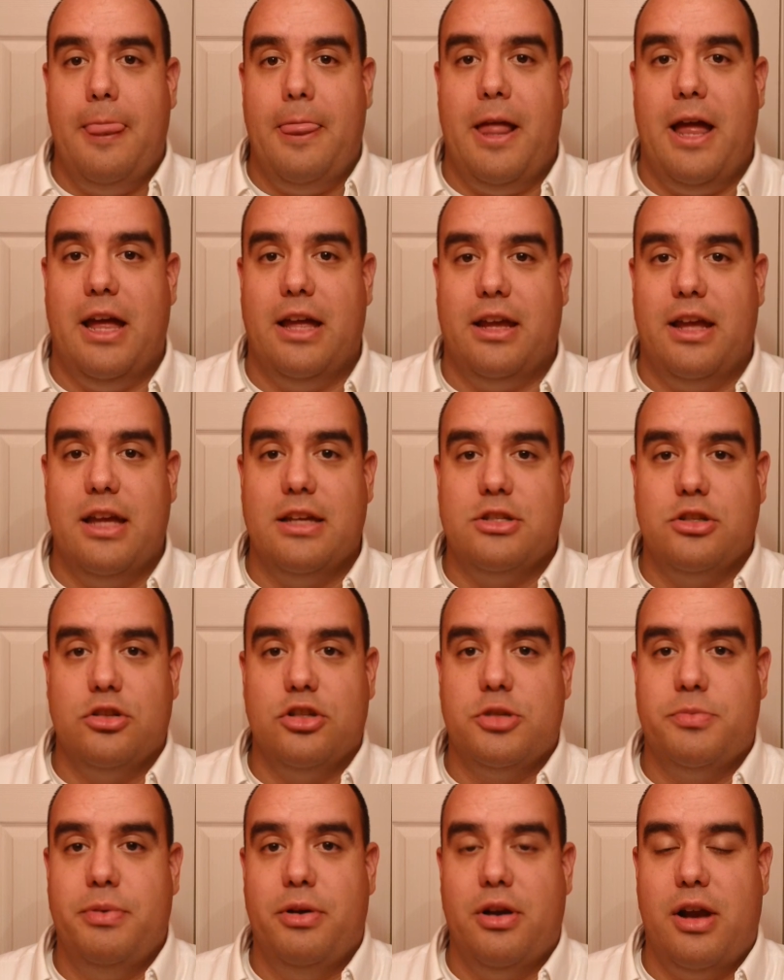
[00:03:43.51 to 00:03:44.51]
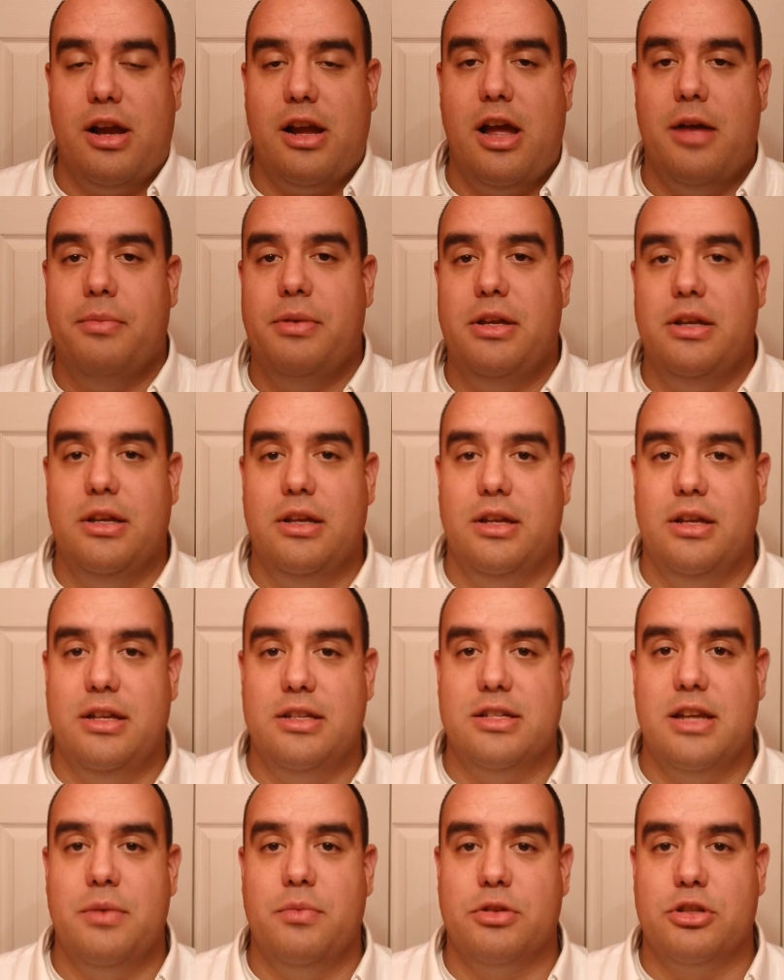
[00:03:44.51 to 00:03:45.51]
I guess on Spill.com
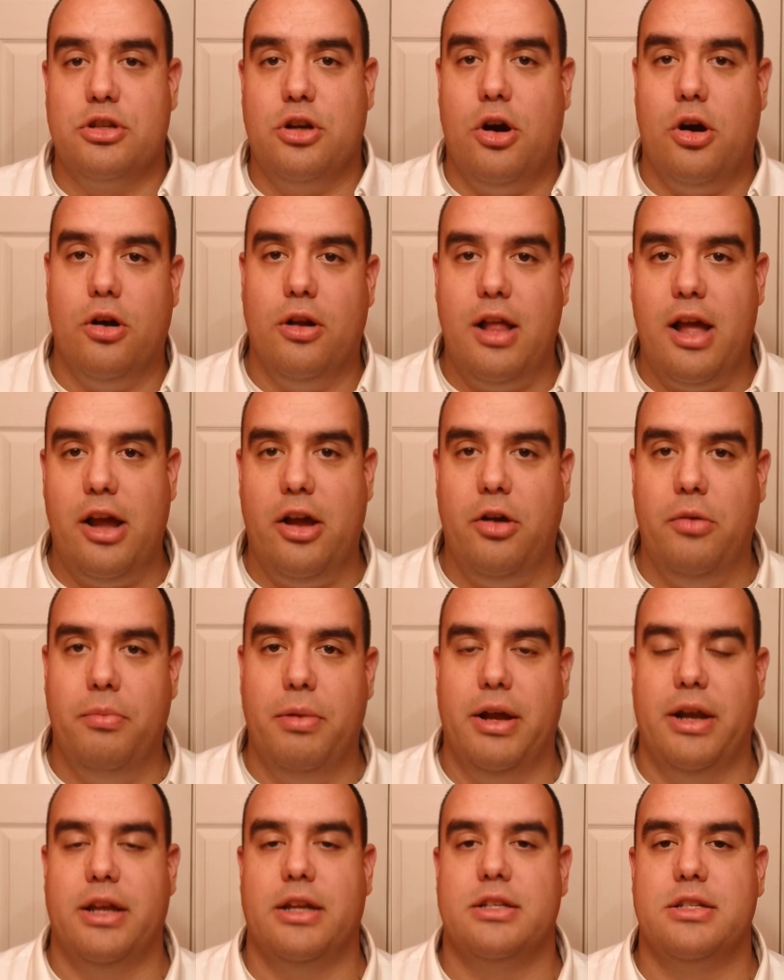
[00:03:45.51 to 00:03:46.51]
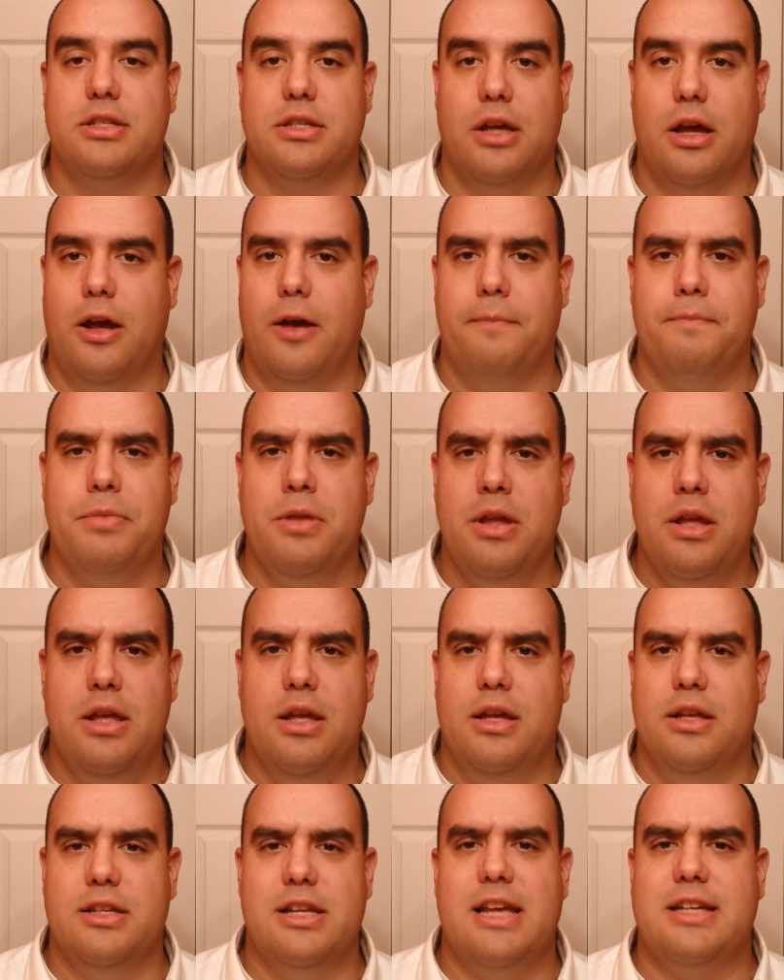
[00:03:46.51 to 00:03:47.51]
his name was Carlisle, but its
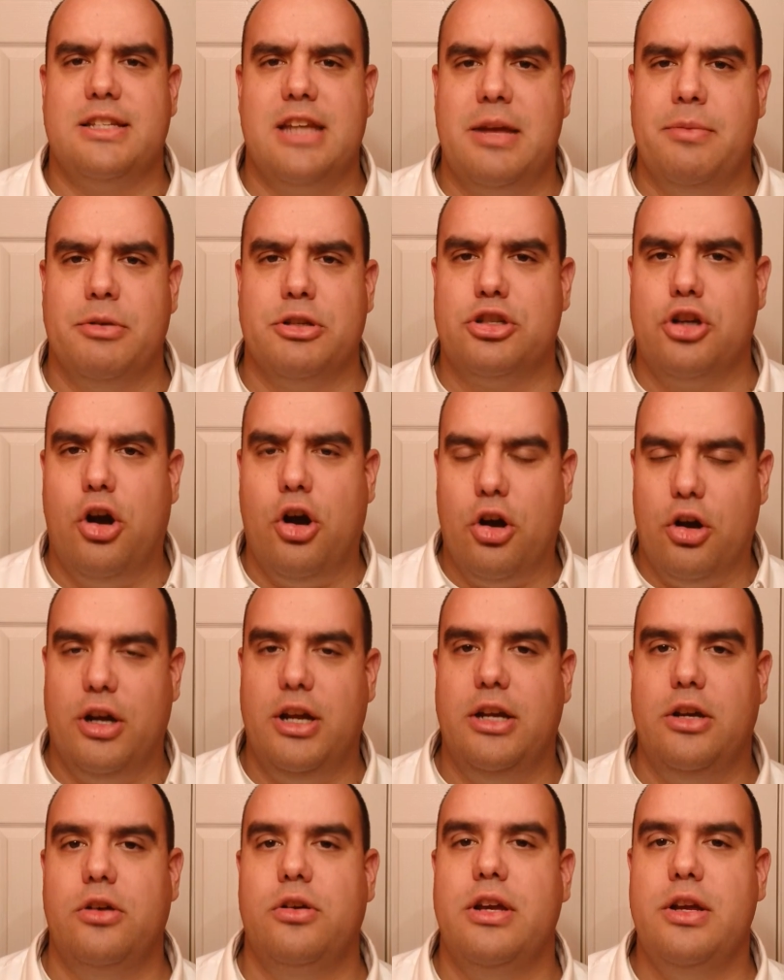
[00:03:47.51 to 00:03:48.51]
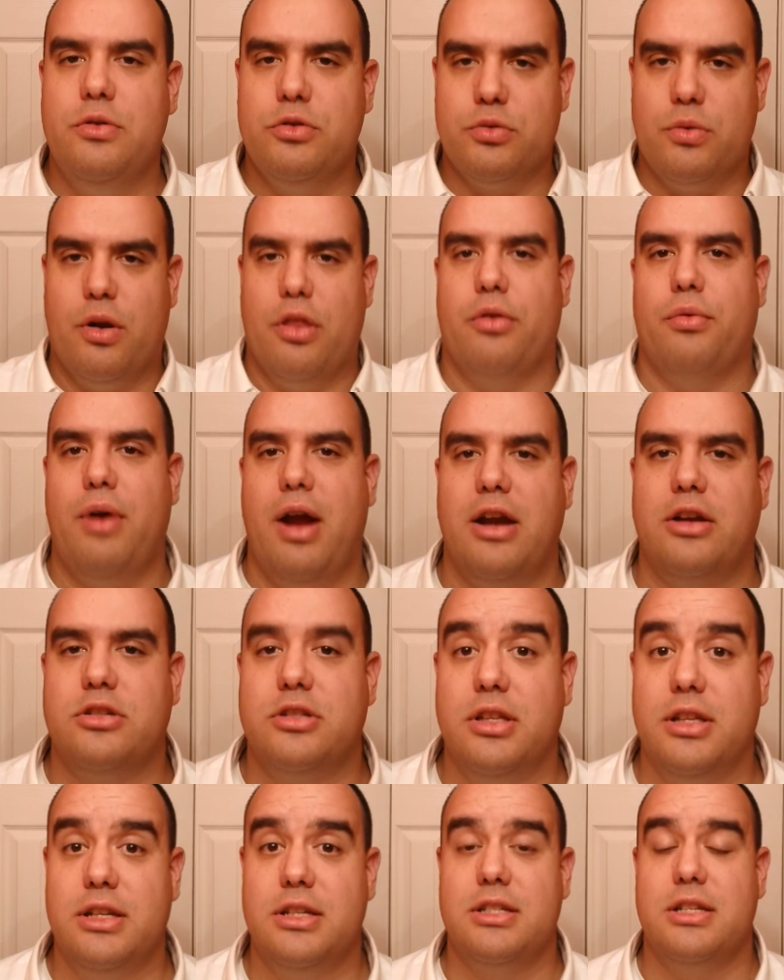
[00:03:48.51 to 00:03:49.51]
last name is Cargill. He was one of the writers
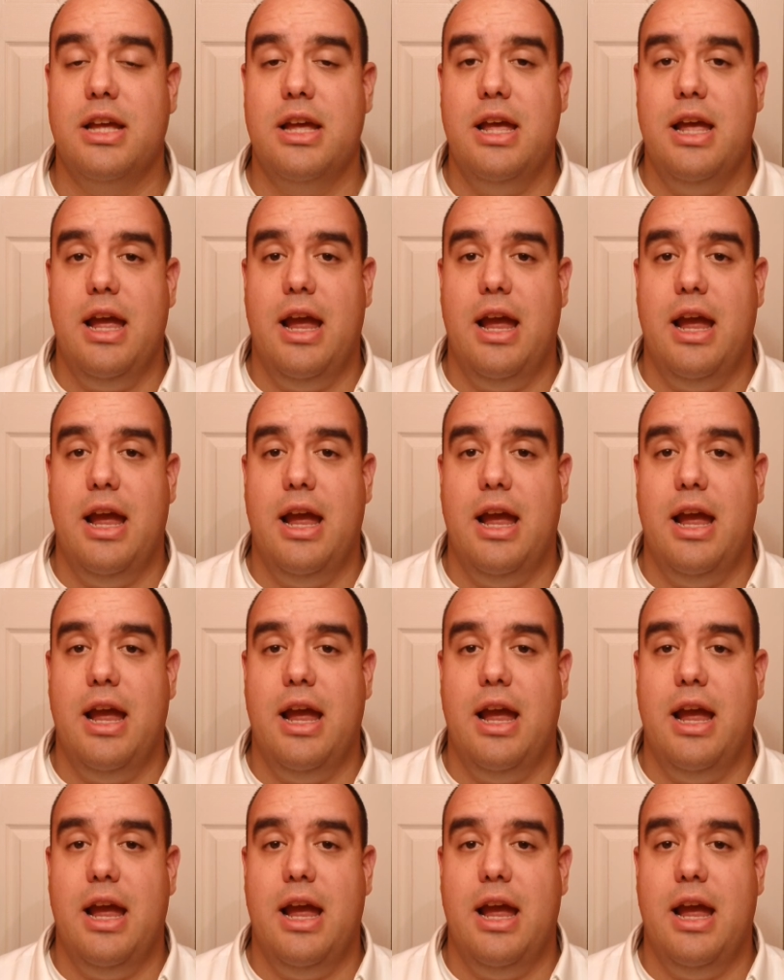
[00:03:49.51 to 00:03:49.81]
of this.